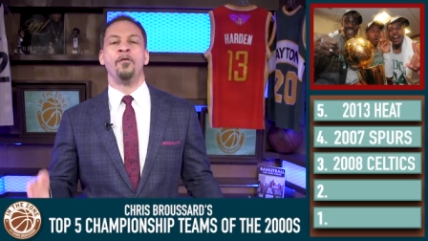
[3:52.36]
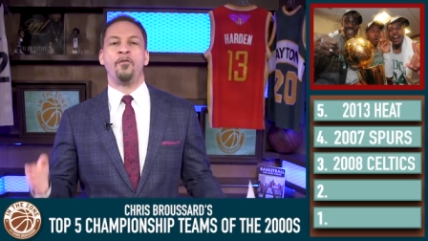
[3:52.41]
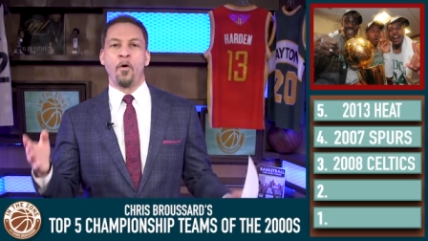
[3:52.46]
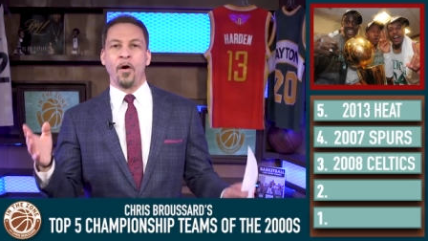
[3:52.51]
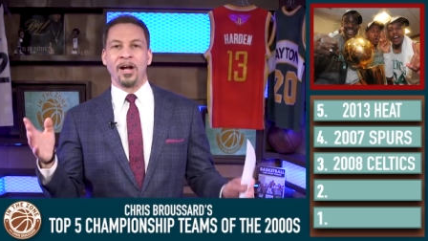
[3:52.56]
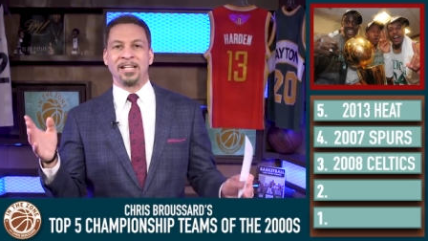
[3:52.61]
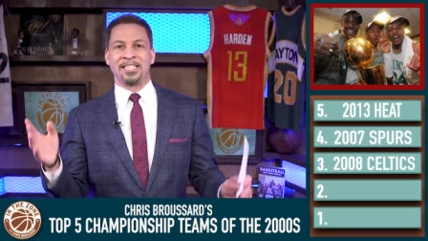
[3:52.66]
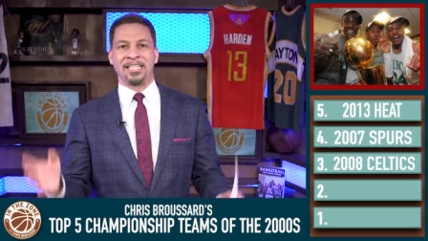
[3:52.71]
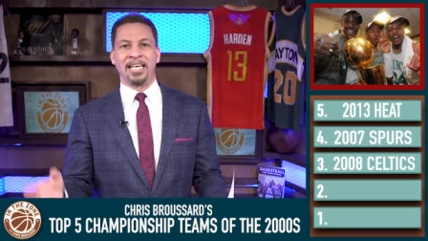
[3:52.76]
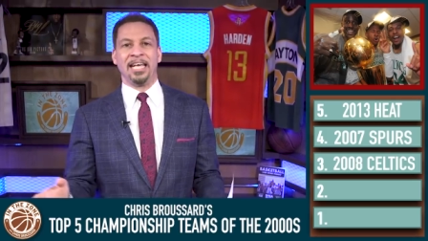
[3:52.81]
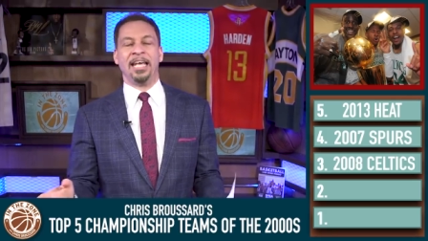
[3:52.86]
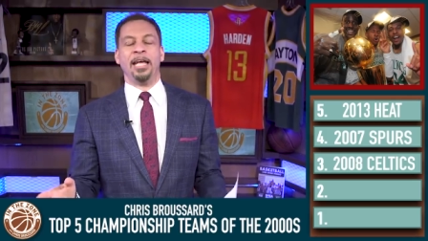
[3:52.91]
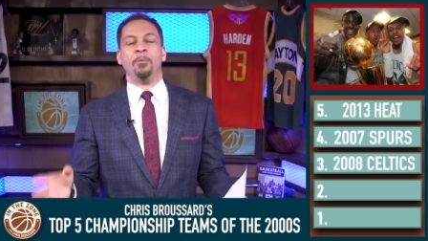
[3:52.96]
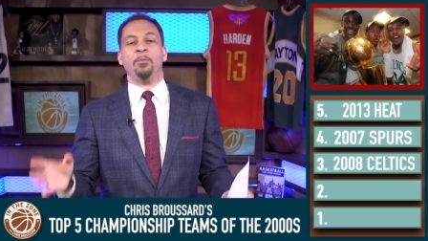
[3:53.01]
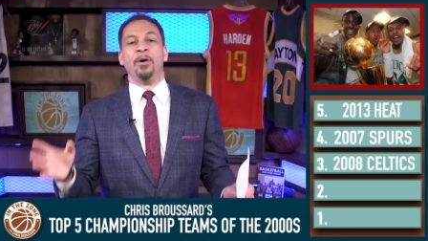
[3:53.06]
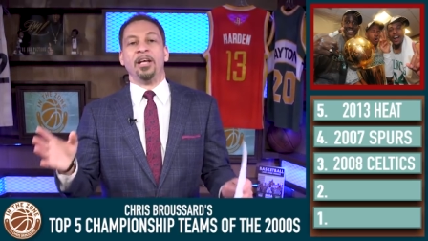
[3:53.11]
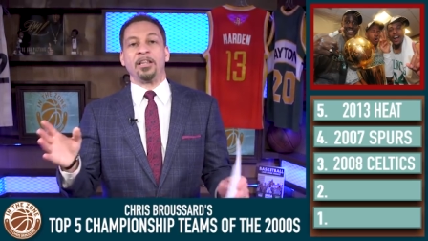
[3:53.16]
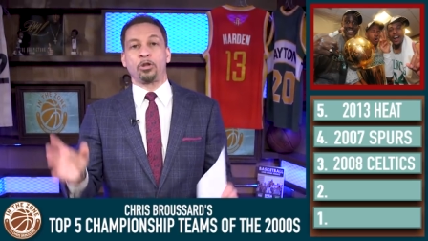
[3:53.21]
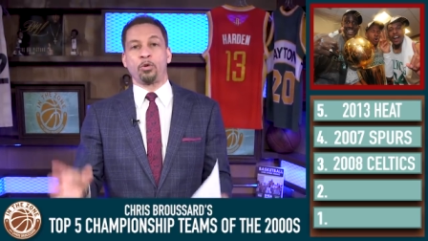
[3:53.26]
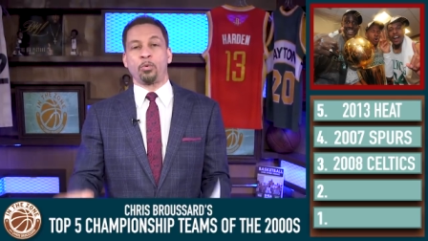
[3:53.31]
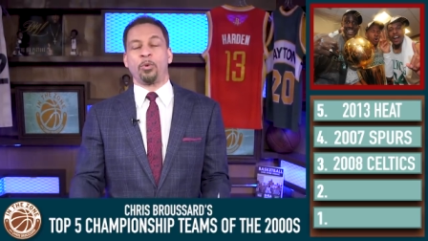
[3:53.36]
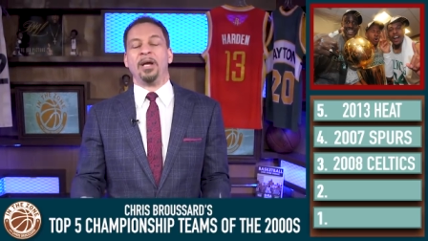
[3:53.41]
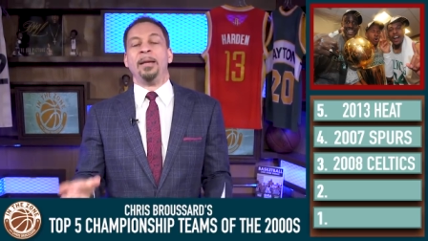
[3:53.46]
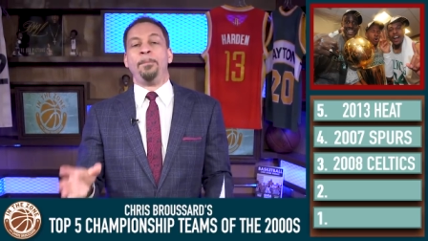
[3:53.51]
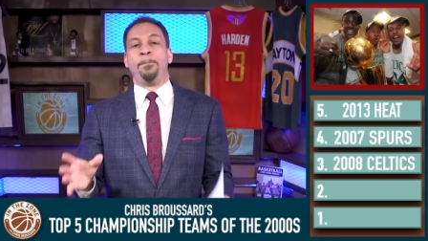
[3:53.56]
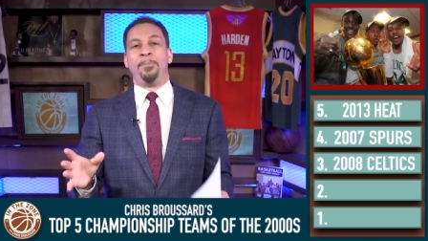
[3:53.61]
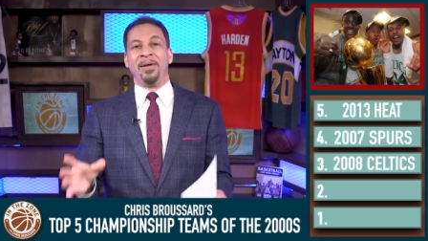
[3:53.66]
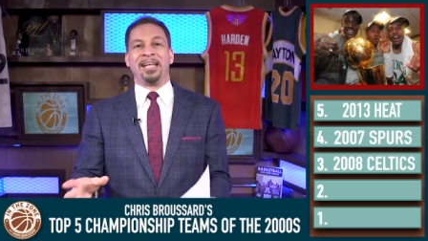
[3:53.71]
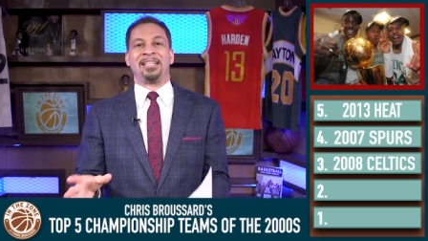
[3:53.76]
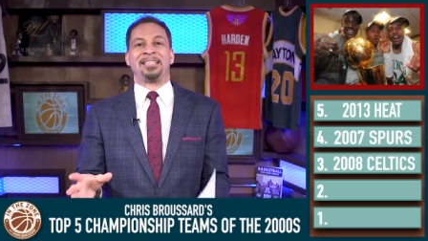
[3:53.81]
for a team with three
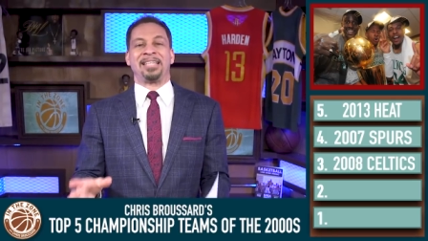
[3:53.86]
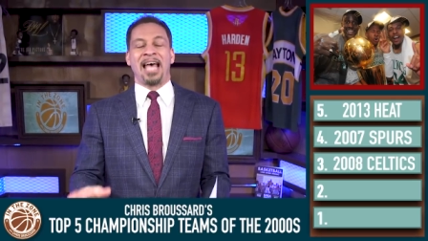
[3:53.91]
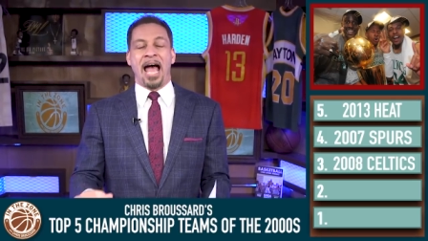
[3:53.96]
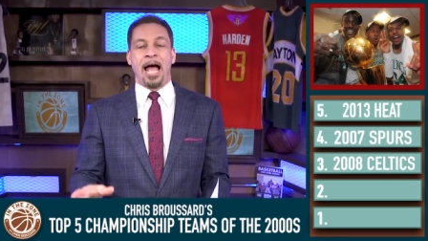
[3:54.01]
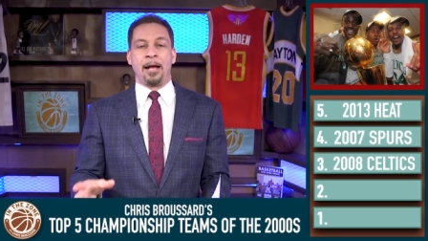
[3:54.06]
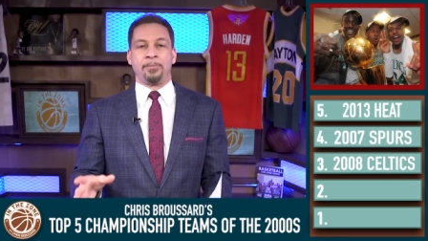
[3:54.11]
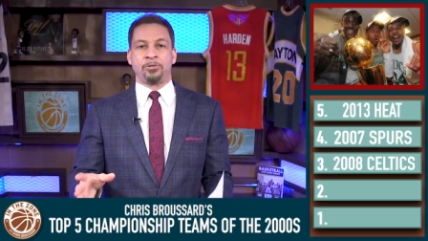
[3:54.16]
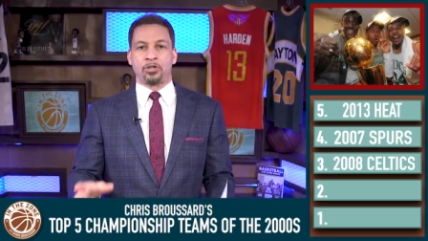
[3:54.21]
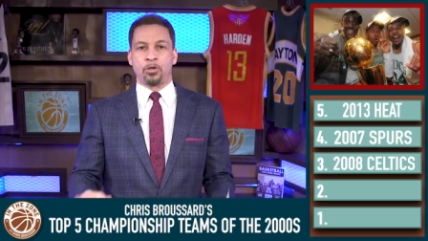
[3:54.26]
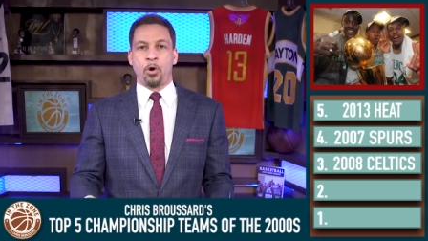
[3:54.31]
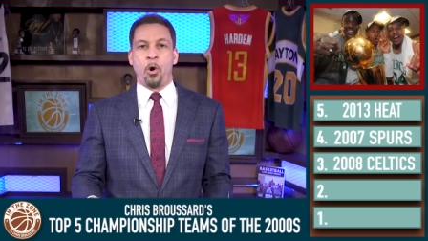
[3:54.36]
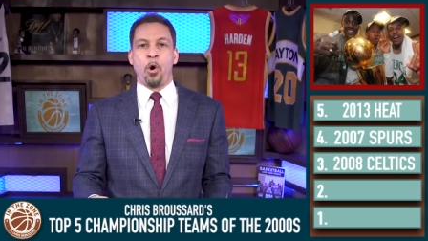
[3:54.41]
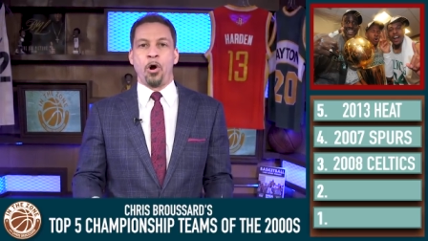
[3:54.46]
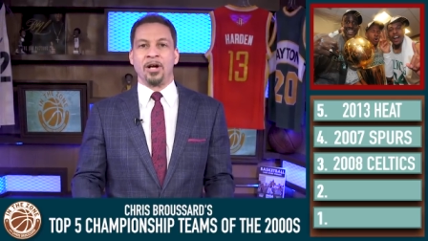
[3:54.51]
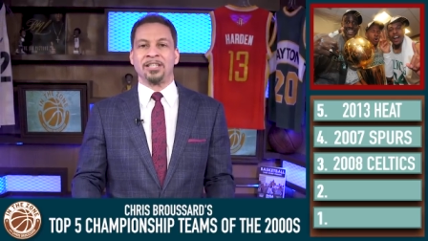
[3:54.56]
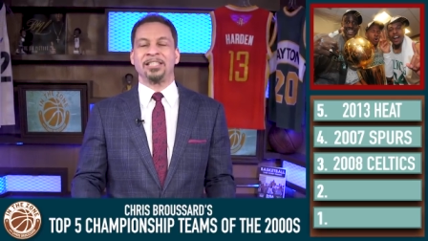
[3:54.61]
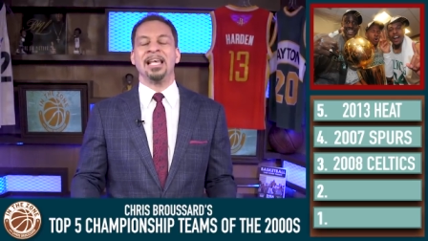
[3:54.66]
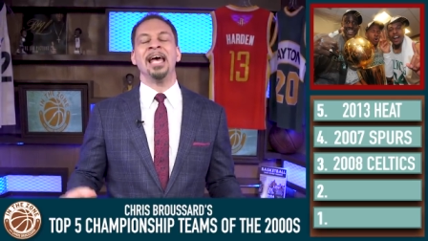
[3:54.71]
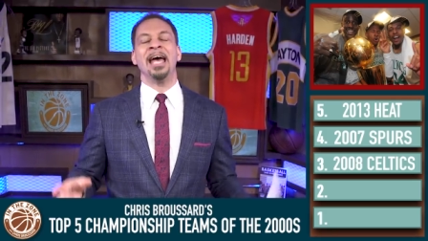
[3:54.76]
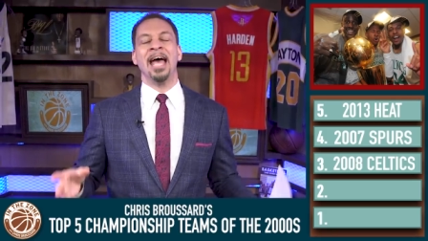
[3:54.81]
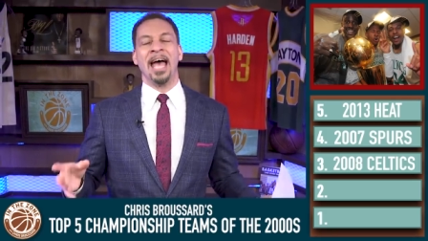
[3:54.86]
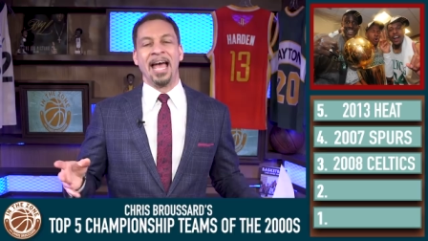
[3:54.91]
big time scores,